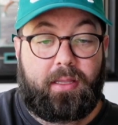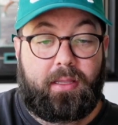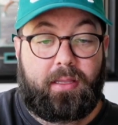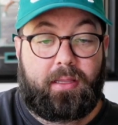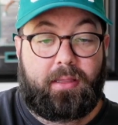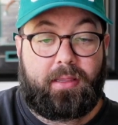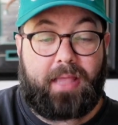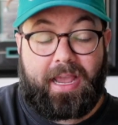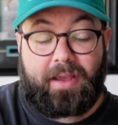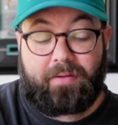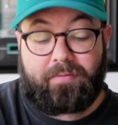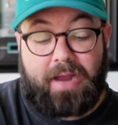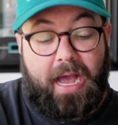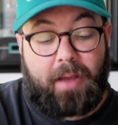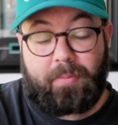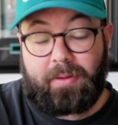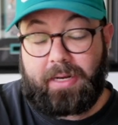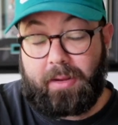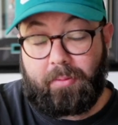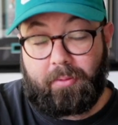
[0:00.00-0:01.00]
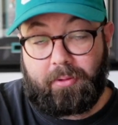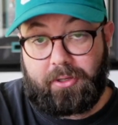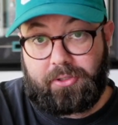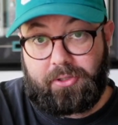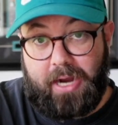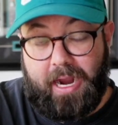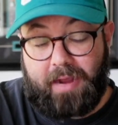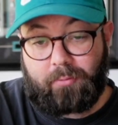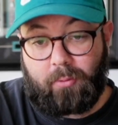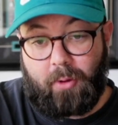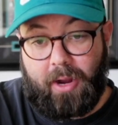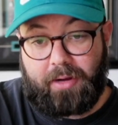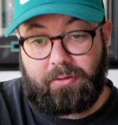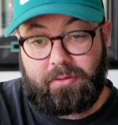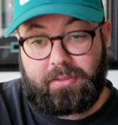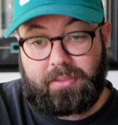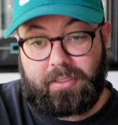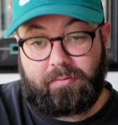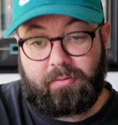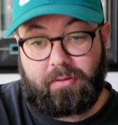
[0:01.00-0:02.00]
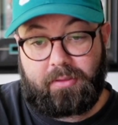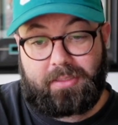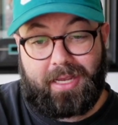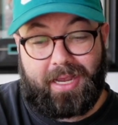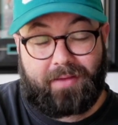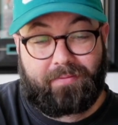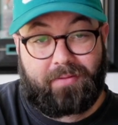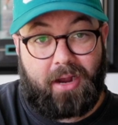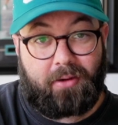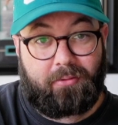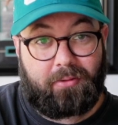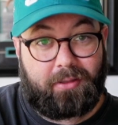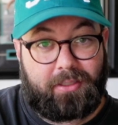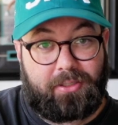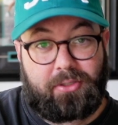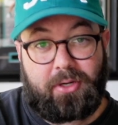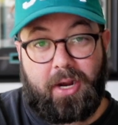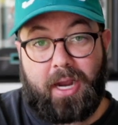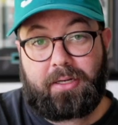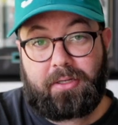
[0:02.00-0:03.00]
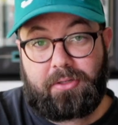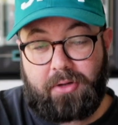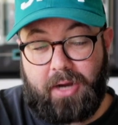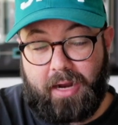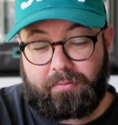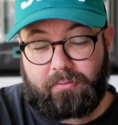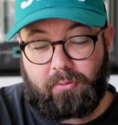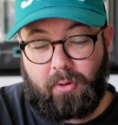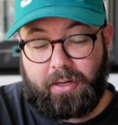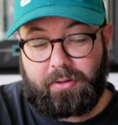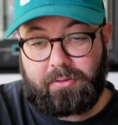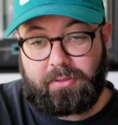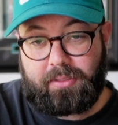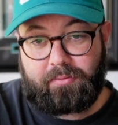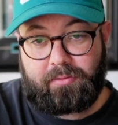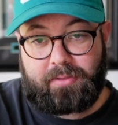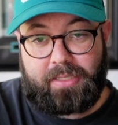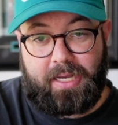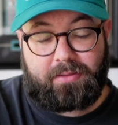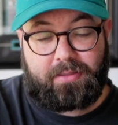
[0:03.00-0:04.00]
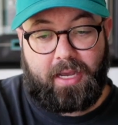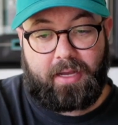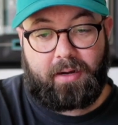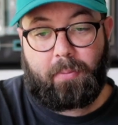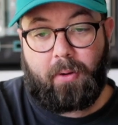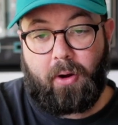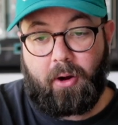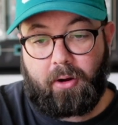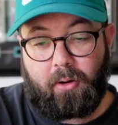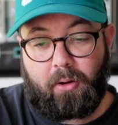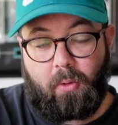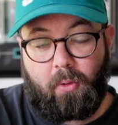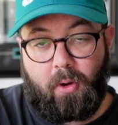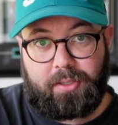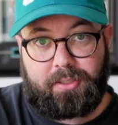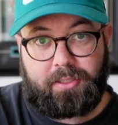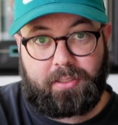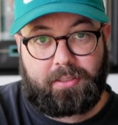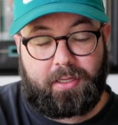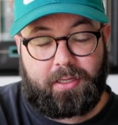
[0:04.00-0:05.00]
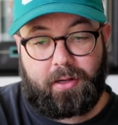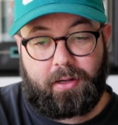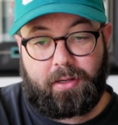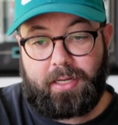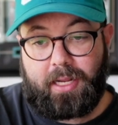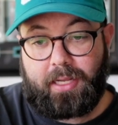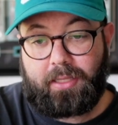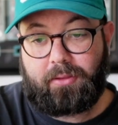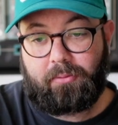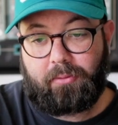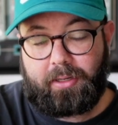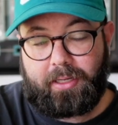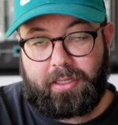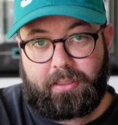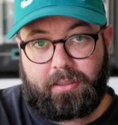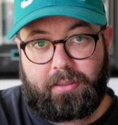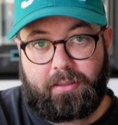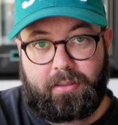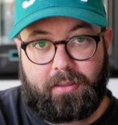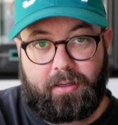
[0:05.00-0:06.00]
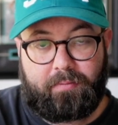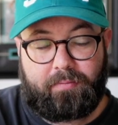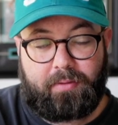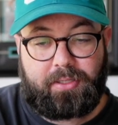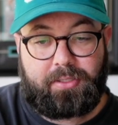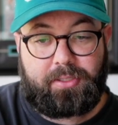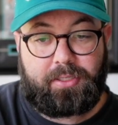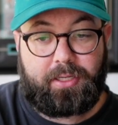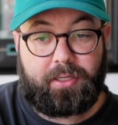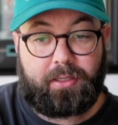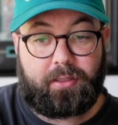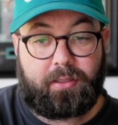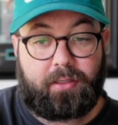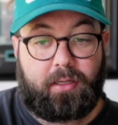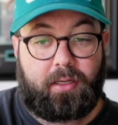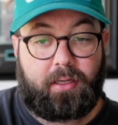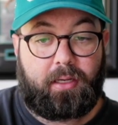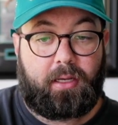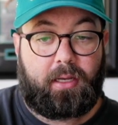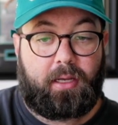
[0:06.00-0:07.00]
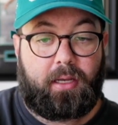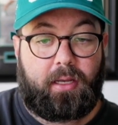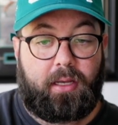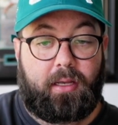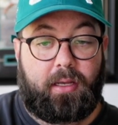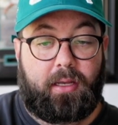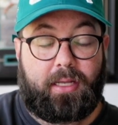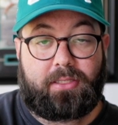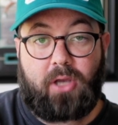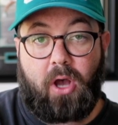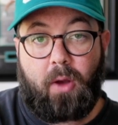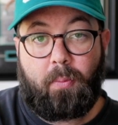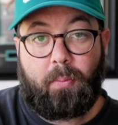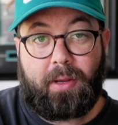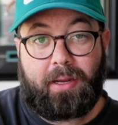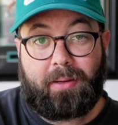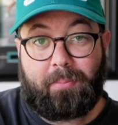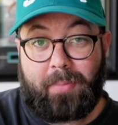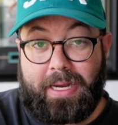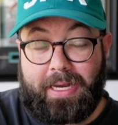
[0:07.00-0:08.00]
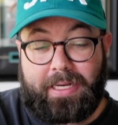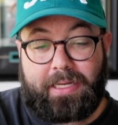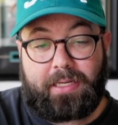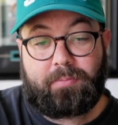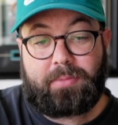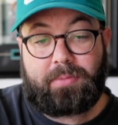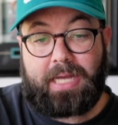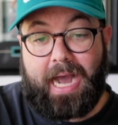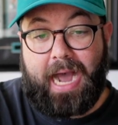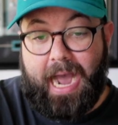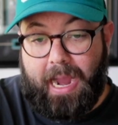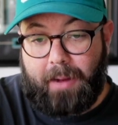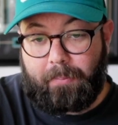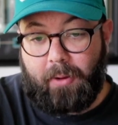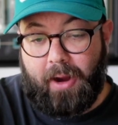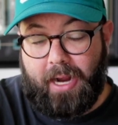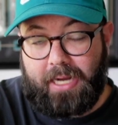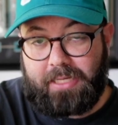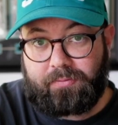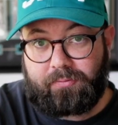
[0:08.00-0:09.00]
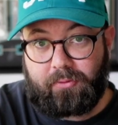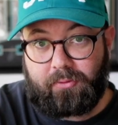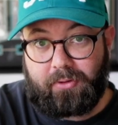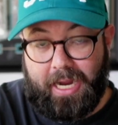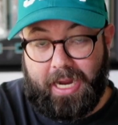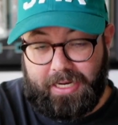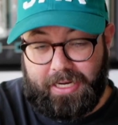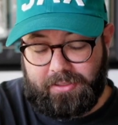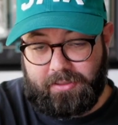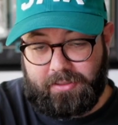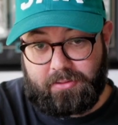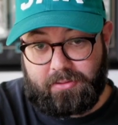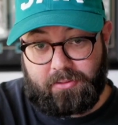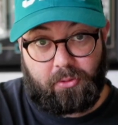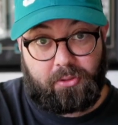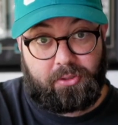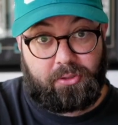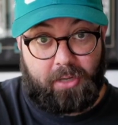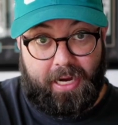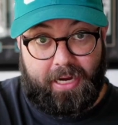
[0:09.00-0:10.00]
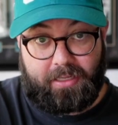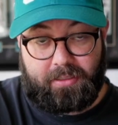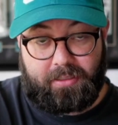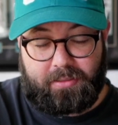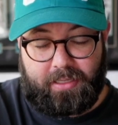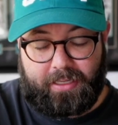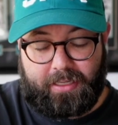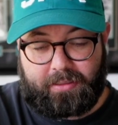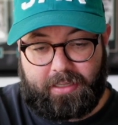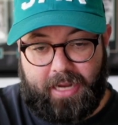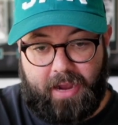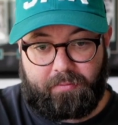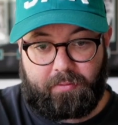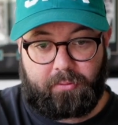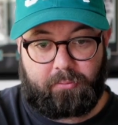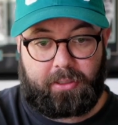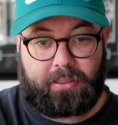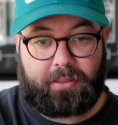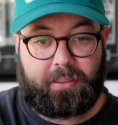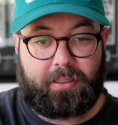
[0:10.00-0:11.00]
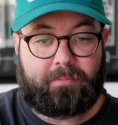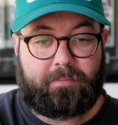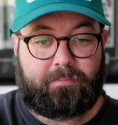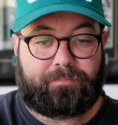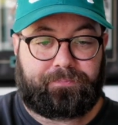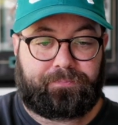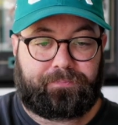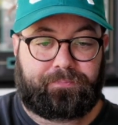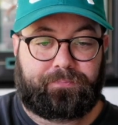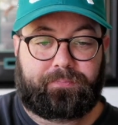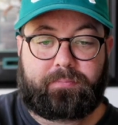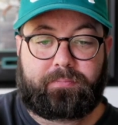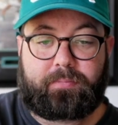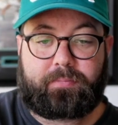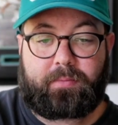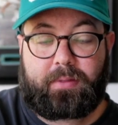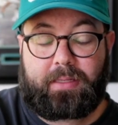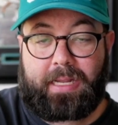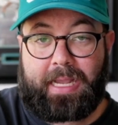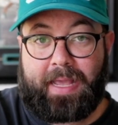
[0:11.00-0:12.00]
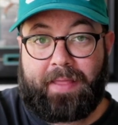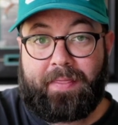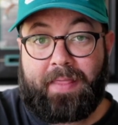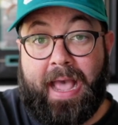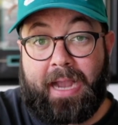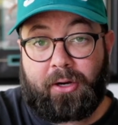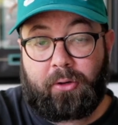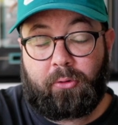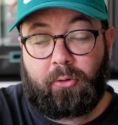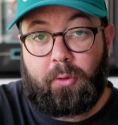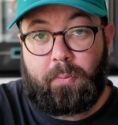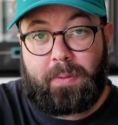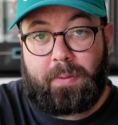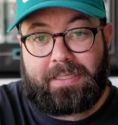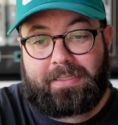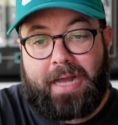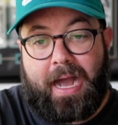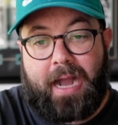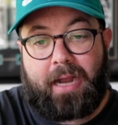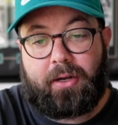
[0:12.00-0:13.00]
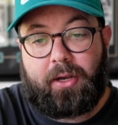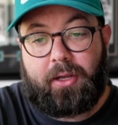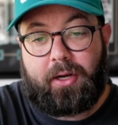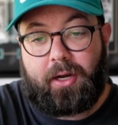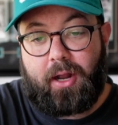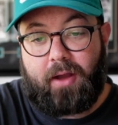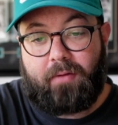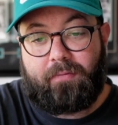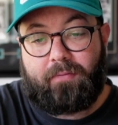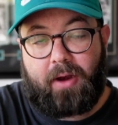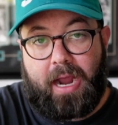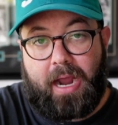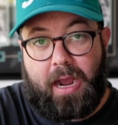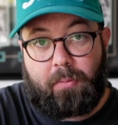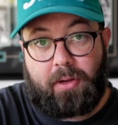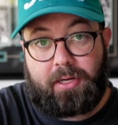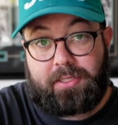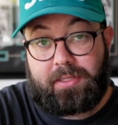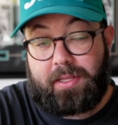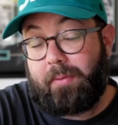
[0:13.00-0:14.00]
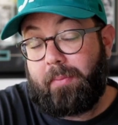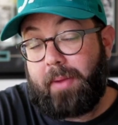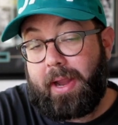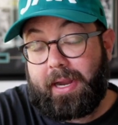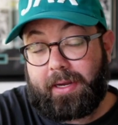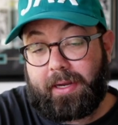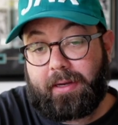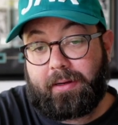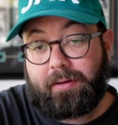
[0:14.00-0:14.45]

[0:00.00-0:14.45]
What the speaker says: They have not been able to draft wide receivers. They have not really tried to draft wide receivers outside of Parker Washington on day three of this year. It's all been medium to high-priced free agents or trades like Calvin Ridley. And that group is not good enough for how much they're making.